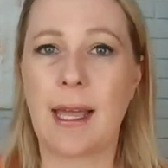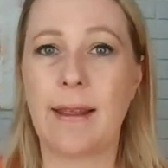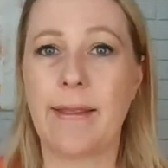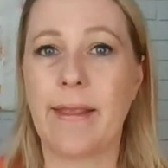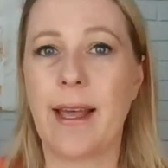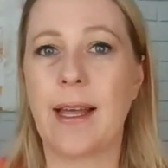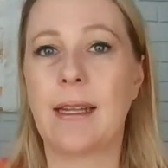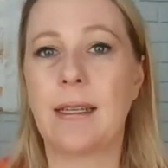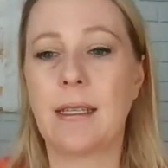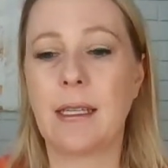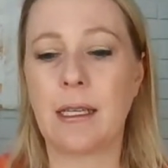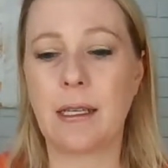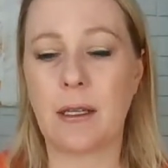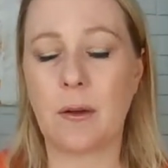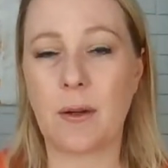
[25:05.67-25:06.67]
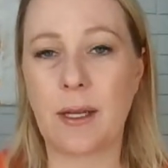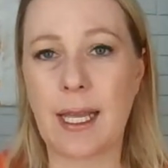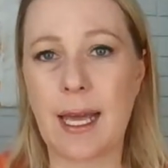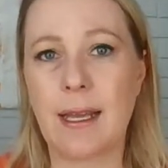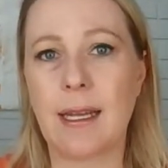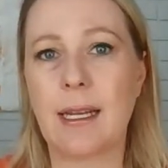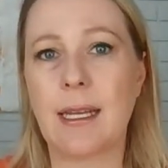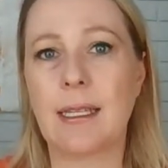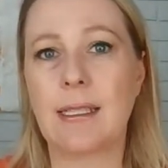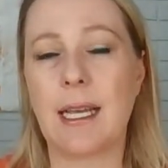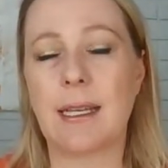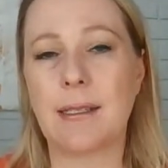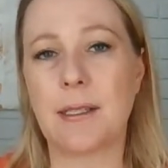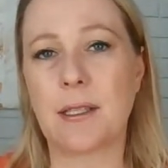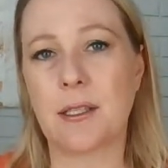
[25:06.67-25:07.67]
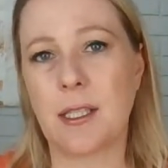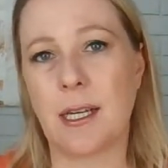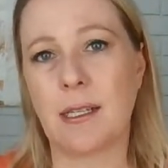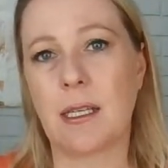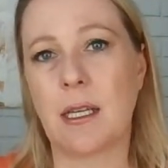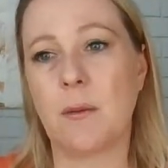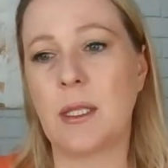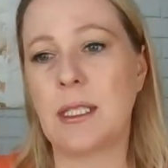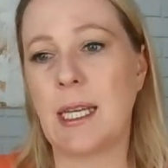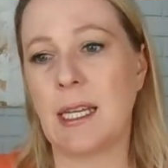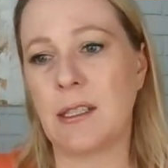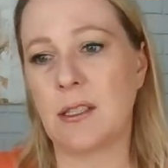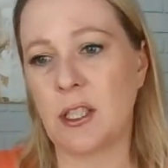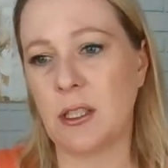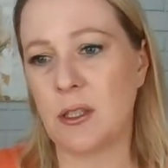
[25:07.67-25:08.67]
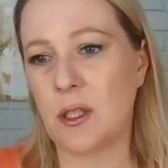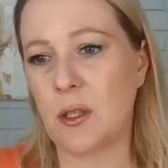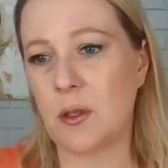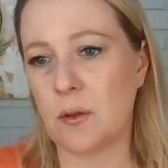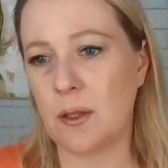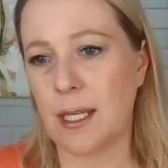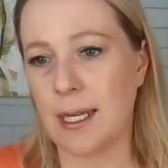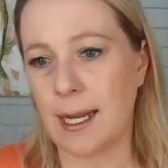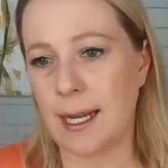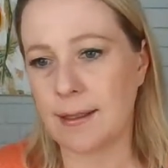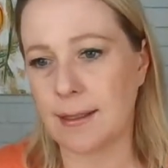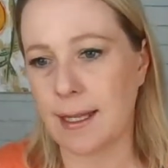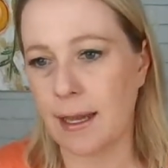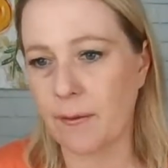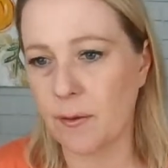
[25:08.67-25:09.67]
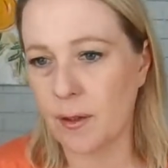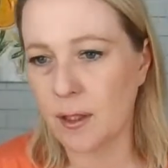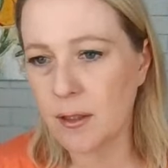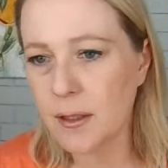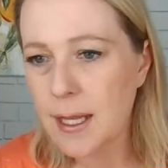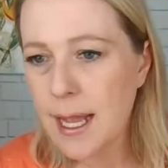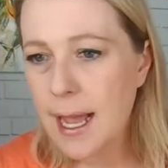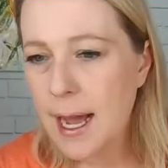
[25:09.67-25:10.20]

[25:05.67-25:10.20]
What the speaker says: And then, again, it takes your documentation to the next level.